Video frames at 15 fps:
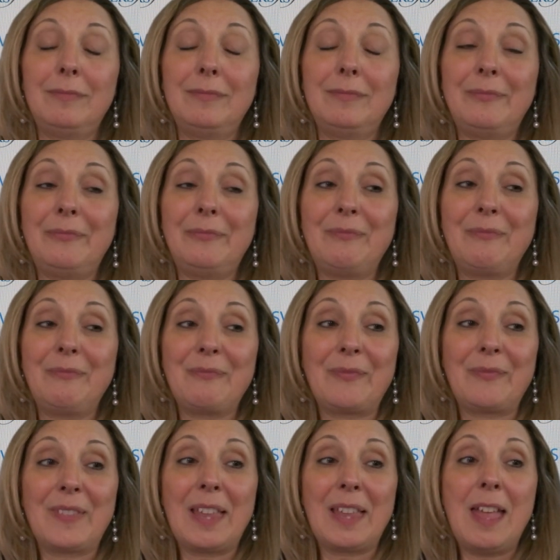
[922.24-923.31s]

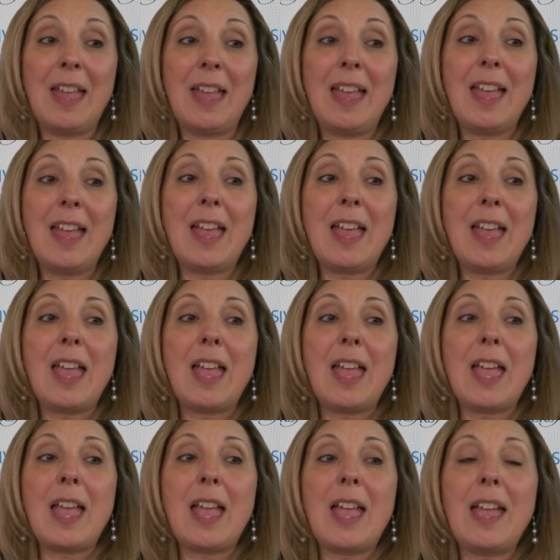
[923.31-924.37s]

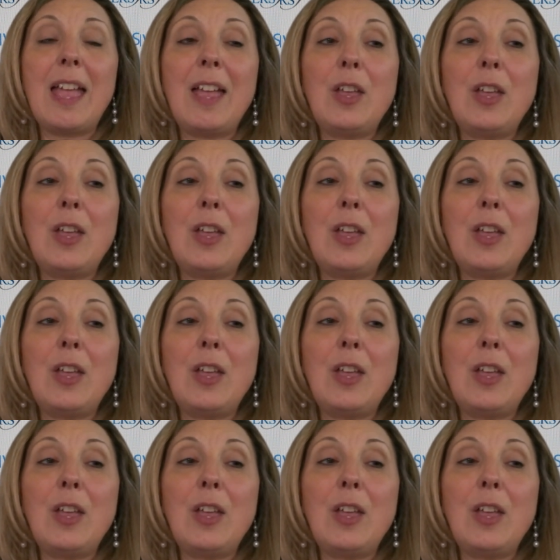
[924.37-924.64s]
(no one is talking)